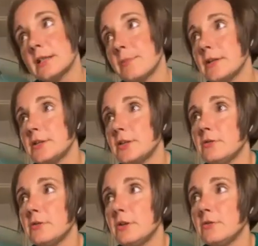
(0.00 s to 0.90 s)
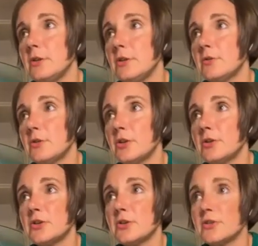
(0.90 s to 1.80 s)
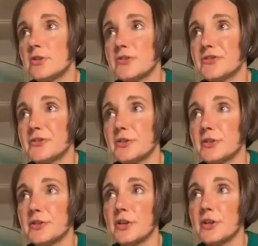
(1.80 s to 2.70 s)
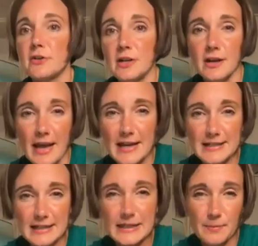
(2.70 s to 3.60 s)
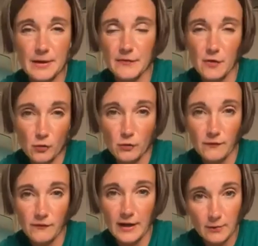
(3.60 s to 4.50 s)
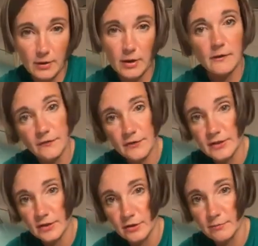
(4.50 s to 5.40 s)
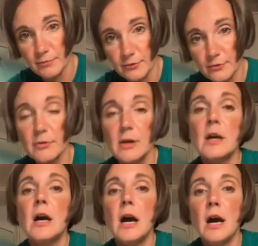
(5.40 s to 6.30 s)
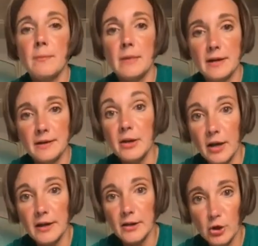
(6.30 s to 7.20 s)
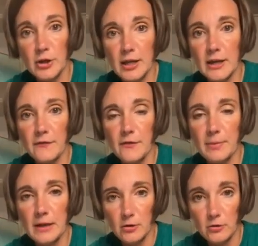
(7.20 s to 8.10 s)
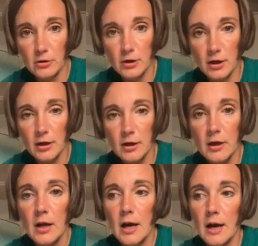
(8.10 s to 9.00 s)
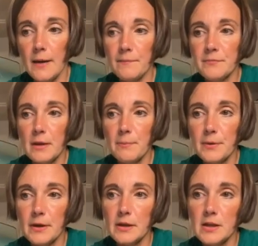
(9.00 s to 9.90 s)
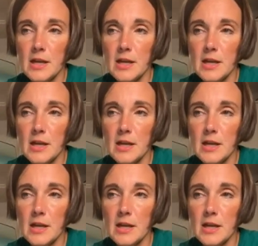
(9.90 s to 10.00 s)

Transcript: I suppose you could start, like, add a little bit of corn flour, for example, and cook it for a bit longer. But